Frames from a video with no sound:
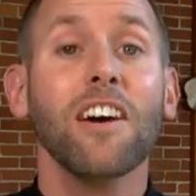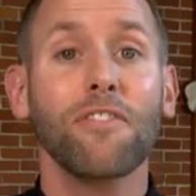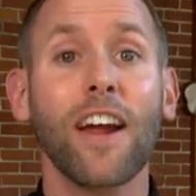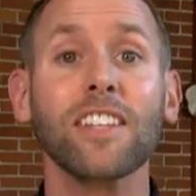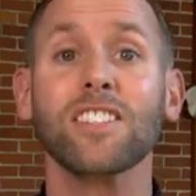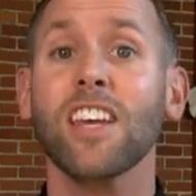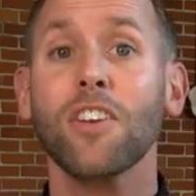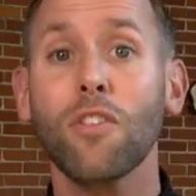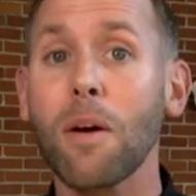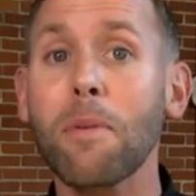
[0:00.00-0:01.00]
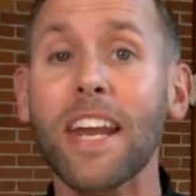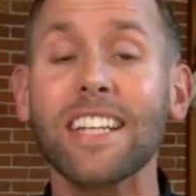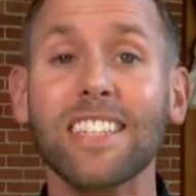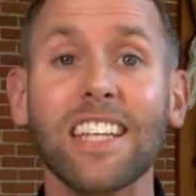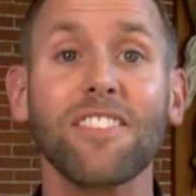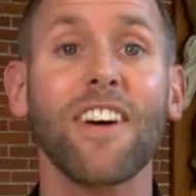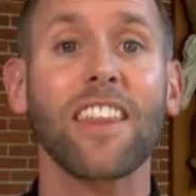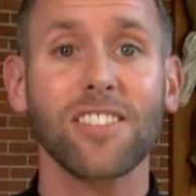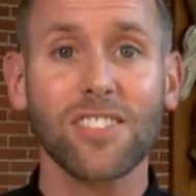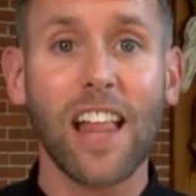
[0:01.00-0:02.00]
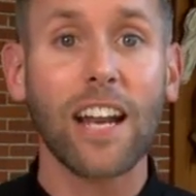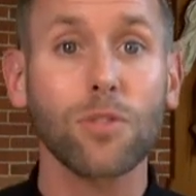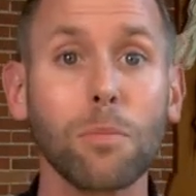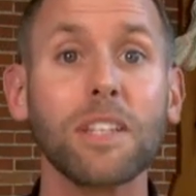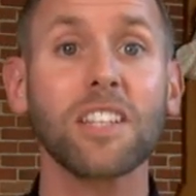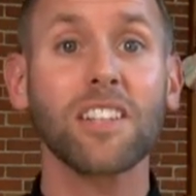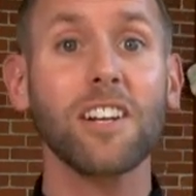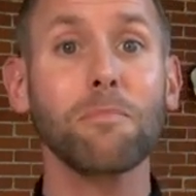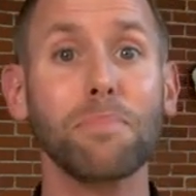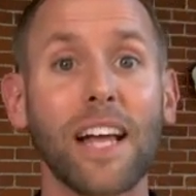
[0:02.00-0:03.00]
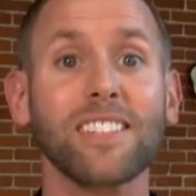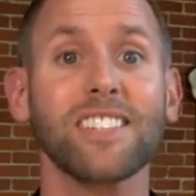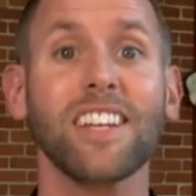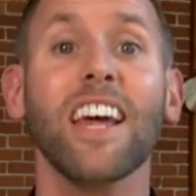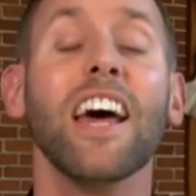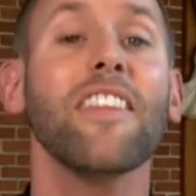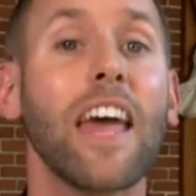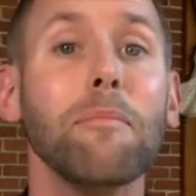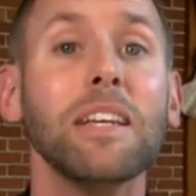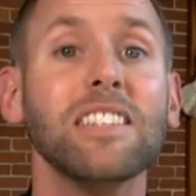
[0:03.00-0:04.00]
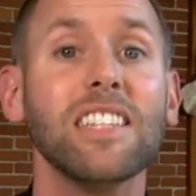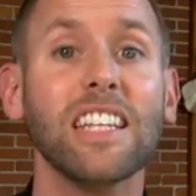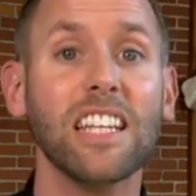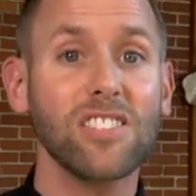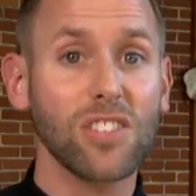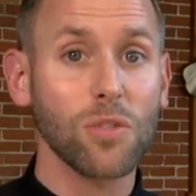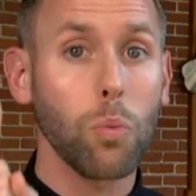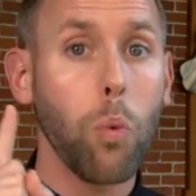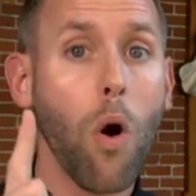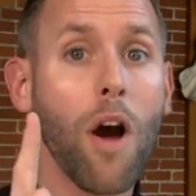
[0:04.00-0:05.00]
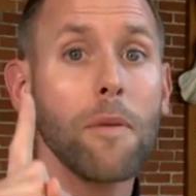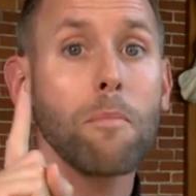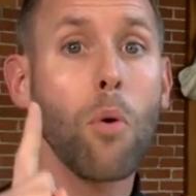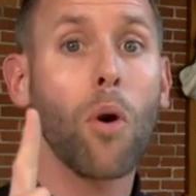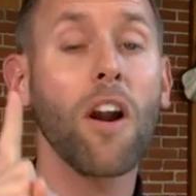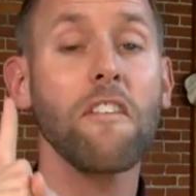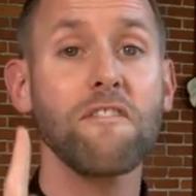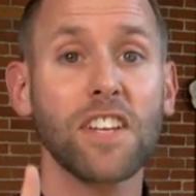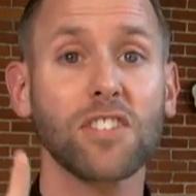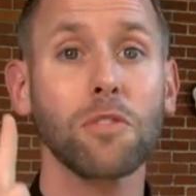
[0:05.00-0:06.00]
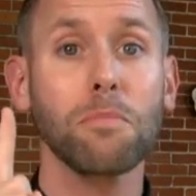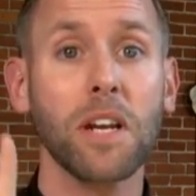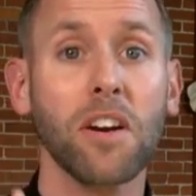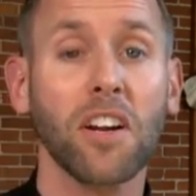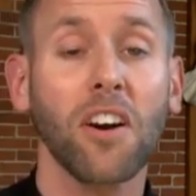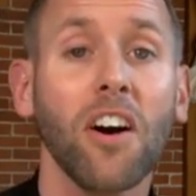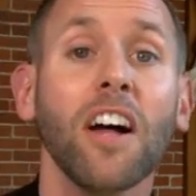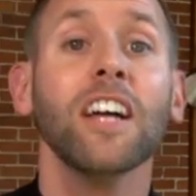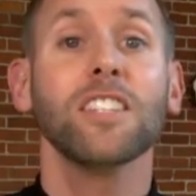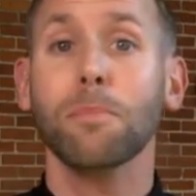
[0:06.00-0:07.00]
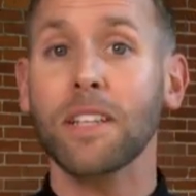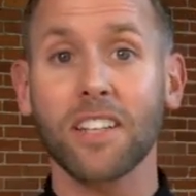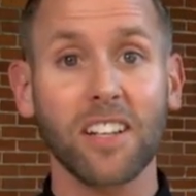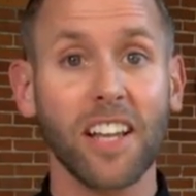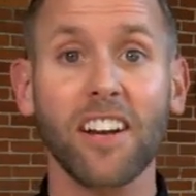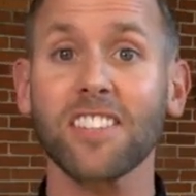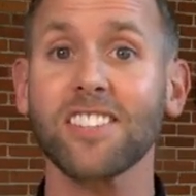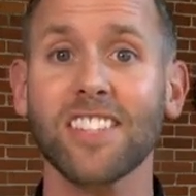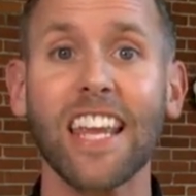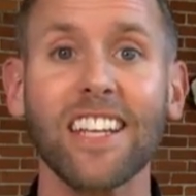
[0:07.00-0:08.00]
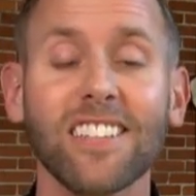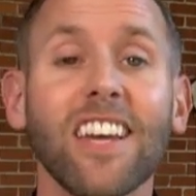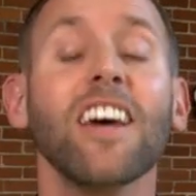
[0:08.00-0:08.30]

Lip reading: Friends, November 18th, Father Solanus will be declared blessed. That means he needs just one more official miracle to be declared a saint.